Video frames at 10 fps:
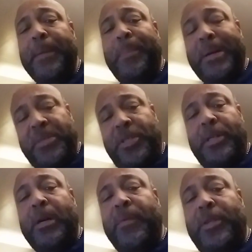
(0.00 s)
But I'm just
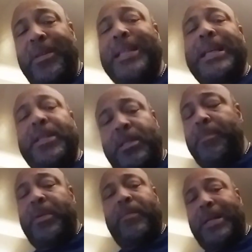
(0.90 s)
sharing with you guys. I used
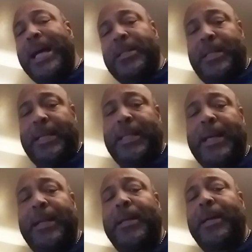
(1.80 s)
to be relaxed like
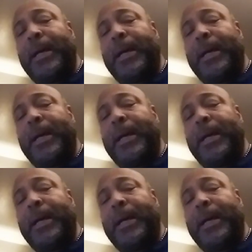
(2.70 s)
that.